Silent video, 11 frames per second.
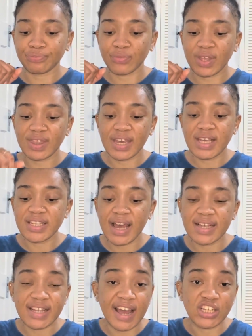This
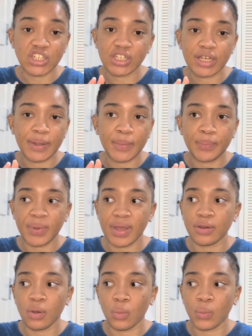has actually
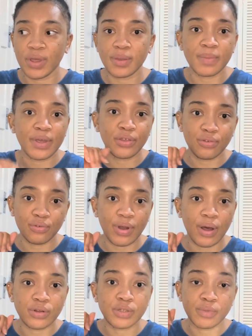been with me
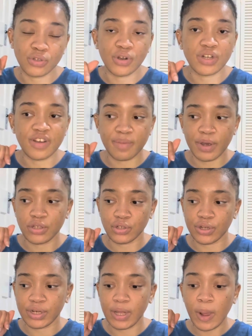throughout the majority of my
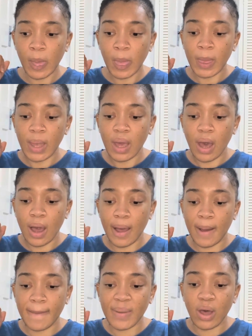journey.
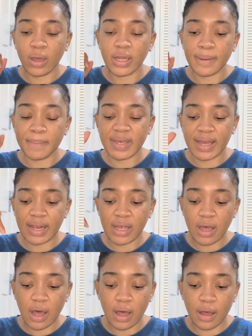In the beginning
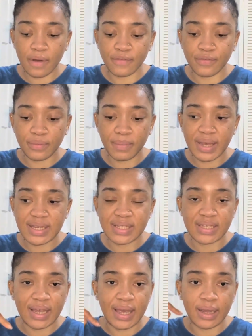of my
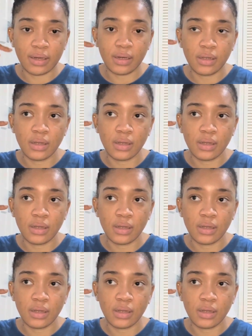skin